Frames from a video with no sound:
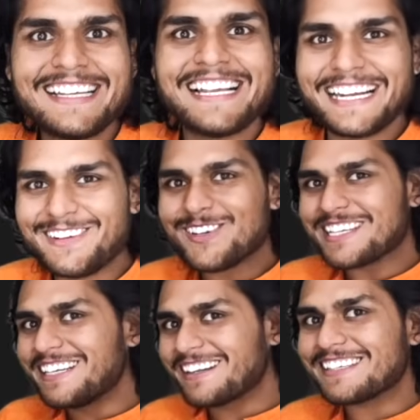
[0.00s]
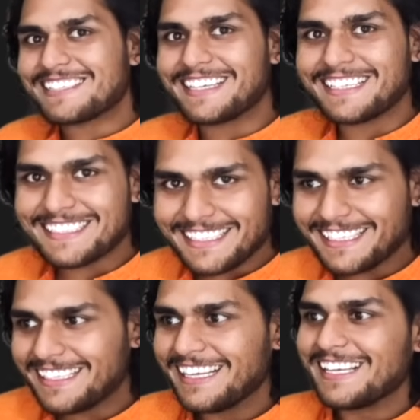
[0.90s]
It was interesting, isn't
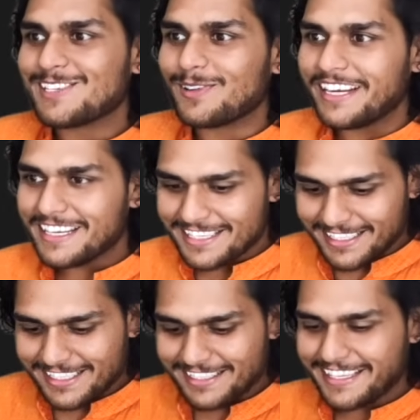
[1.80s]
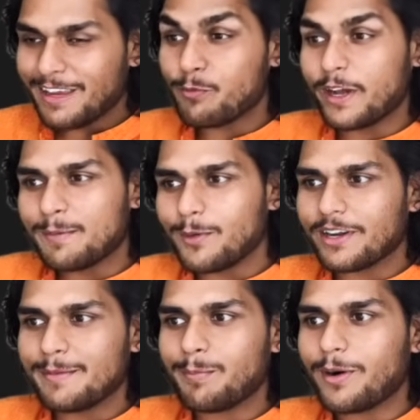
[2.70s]
it? So let us just see one more
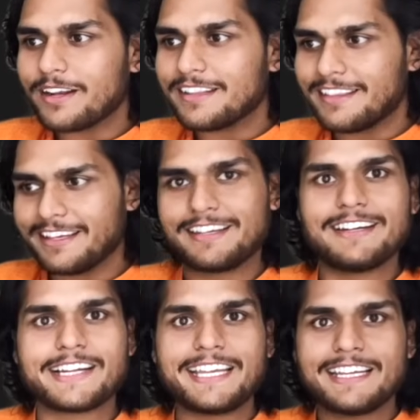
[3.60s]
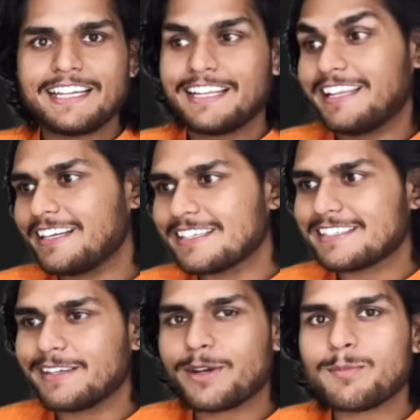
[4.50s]
important thing. Okay, let us
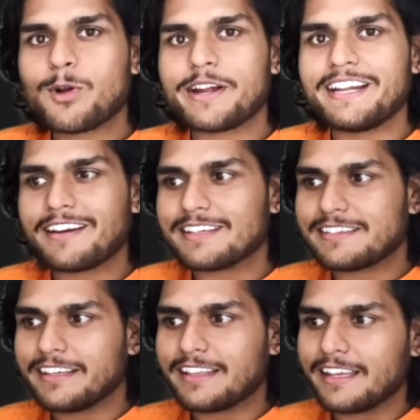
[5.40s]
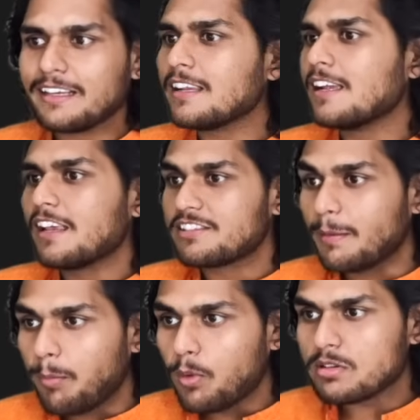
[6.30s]
see one more interesting thing.
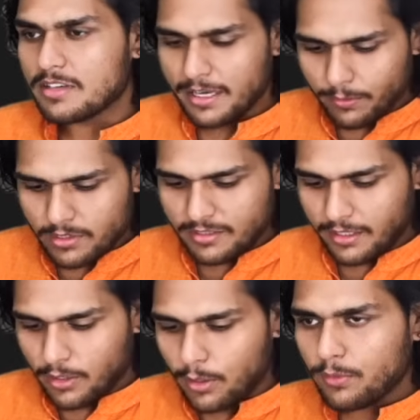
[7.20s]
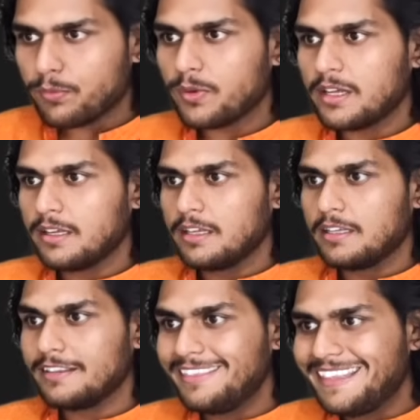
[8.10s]
Suppose instead of
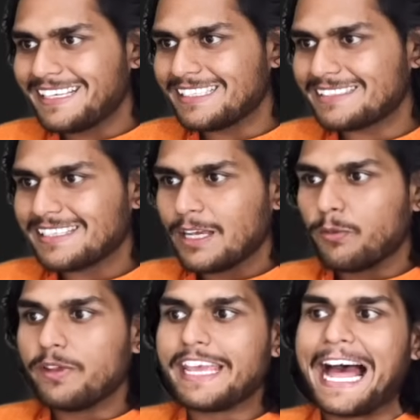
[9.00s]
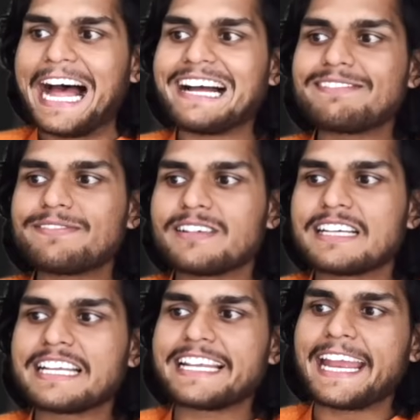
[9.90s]
this we have
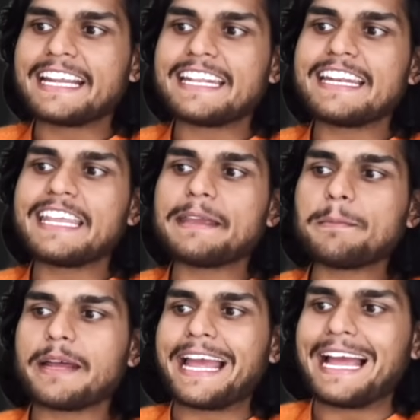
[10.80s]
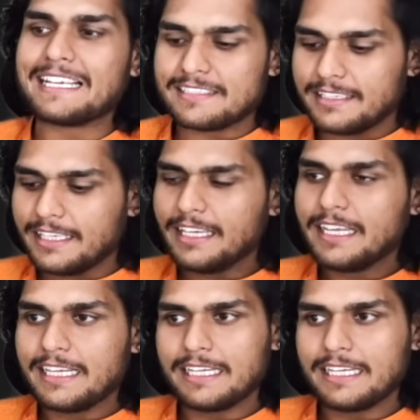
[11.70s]
getName as the